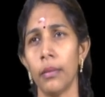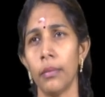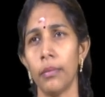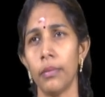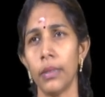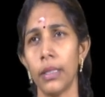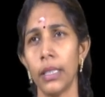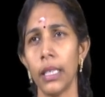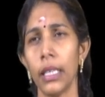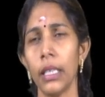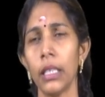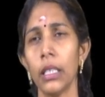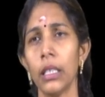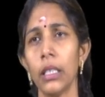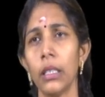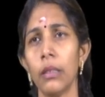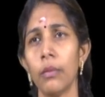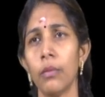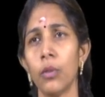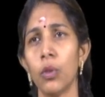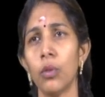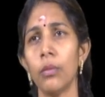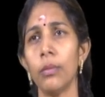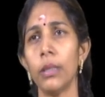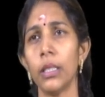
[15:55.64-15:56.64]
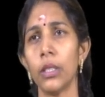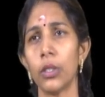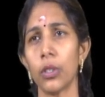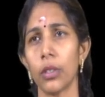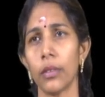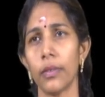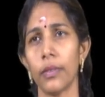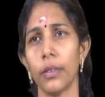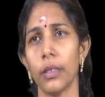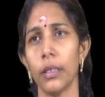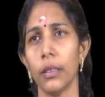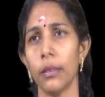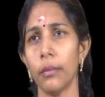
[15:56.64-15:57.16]
single movement
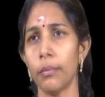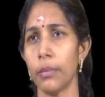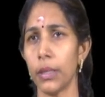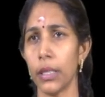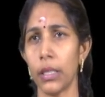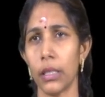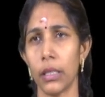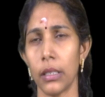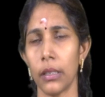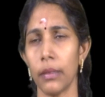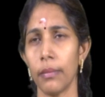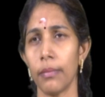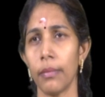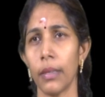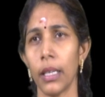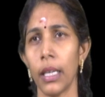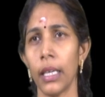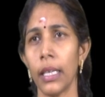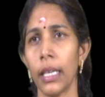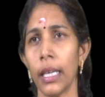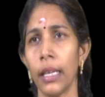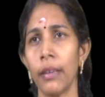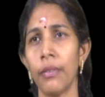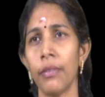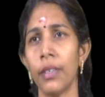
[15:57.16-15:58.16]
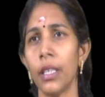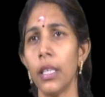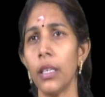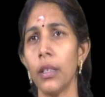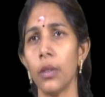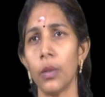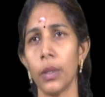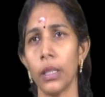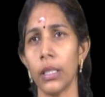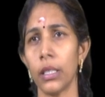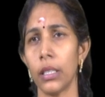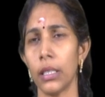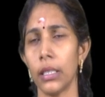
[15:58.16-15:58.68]
of the piston, at every
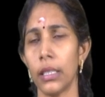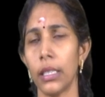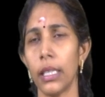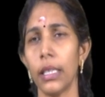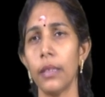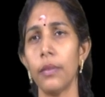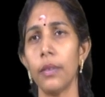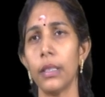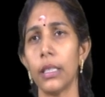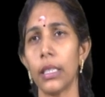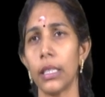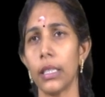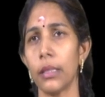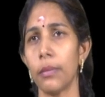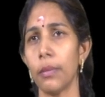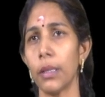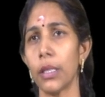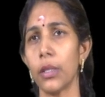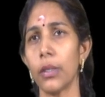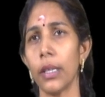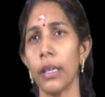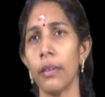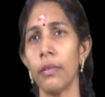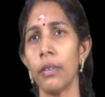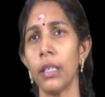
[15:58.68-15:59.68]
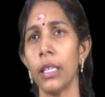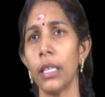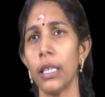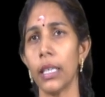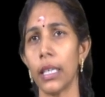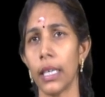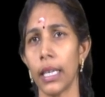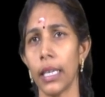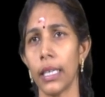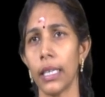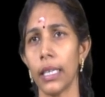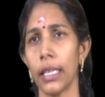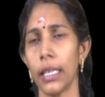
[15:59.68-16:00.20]
location. Say with respect to every
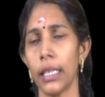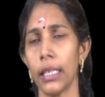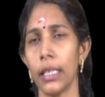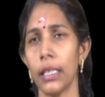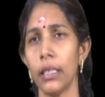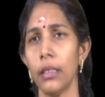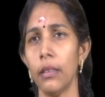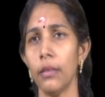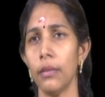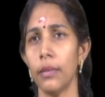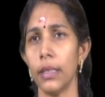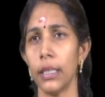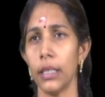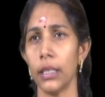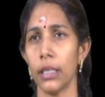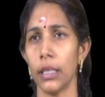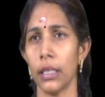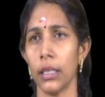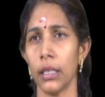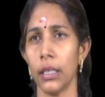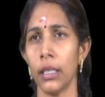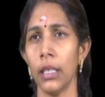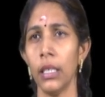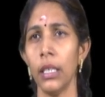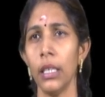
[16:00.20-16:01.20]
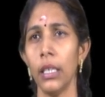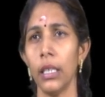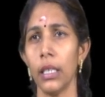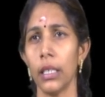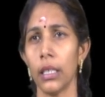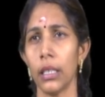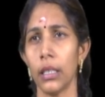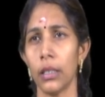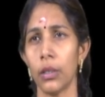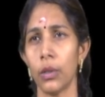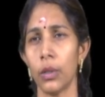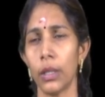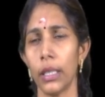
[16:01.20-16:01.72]
crank angle, when the
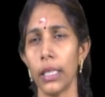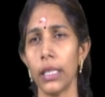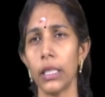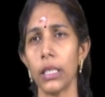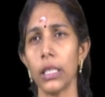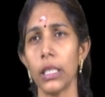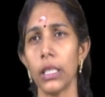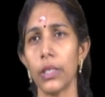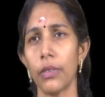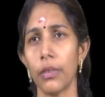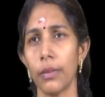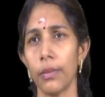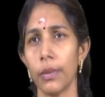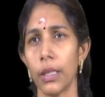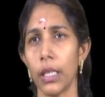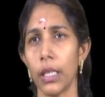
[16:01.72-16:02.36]
rotation is from